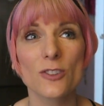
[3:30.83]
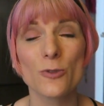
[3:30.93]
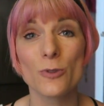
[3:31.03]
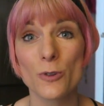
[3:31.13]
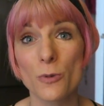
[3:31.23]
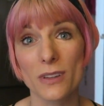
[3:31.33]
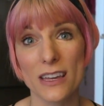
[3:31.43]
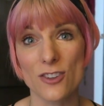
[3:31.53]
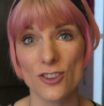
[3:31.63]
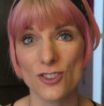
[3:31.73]
to new
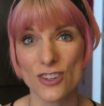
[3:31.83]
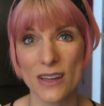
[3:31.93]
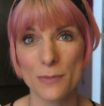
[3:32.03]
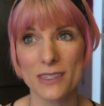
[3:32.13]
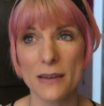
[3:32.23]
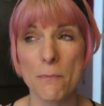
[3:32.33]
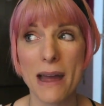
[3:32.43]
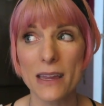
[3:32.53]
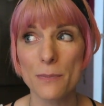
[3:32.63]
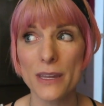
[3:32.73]
relationships that
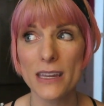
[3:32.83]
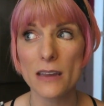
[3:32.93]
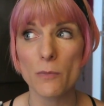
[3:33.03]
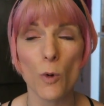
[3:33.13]
might be